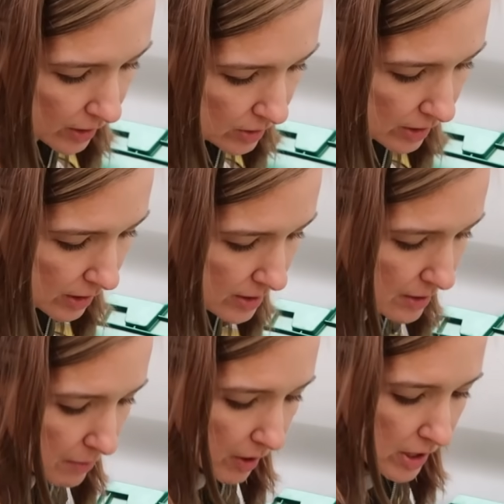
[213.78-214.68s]
I could get
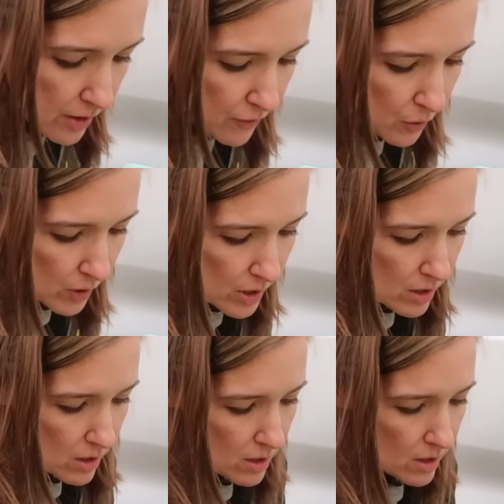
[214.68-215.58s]
some money for
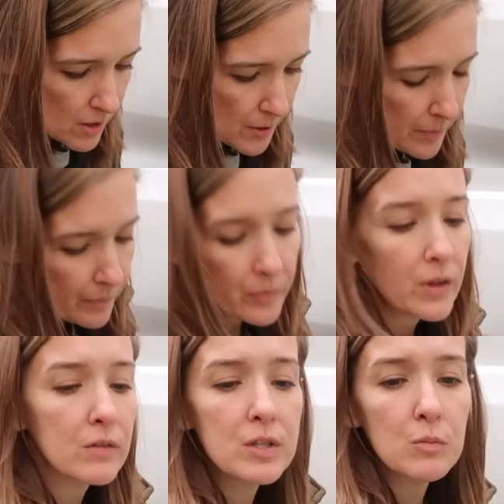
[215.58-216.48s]
it.
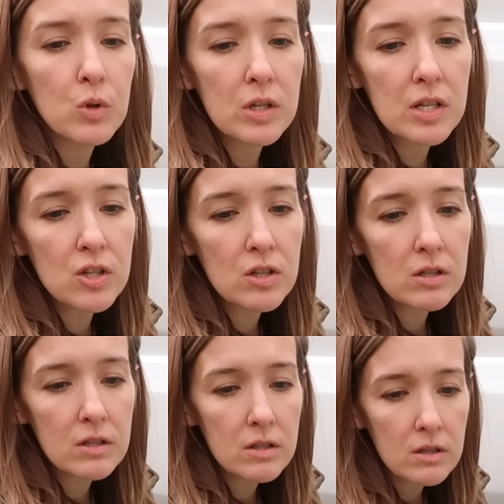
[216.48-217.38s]
And some more
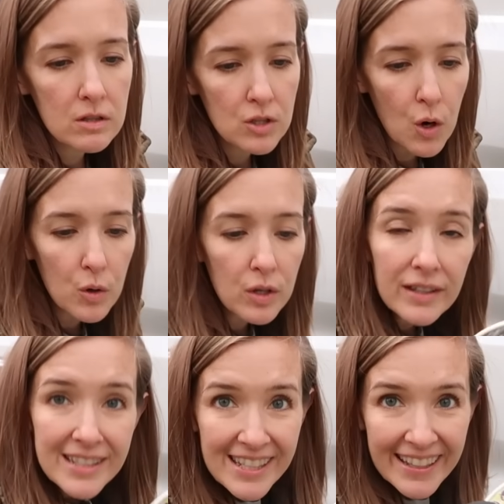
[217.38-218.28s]
dishes.
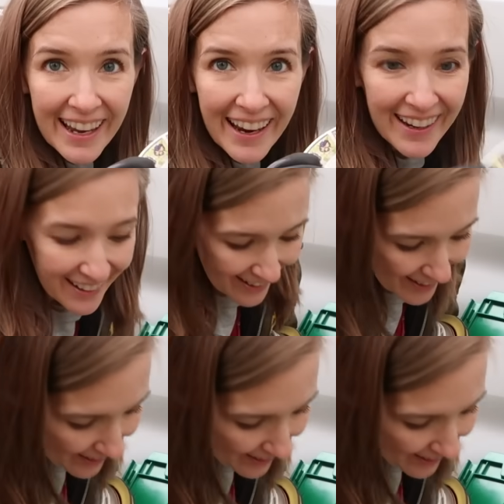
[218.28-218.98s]
Totally today.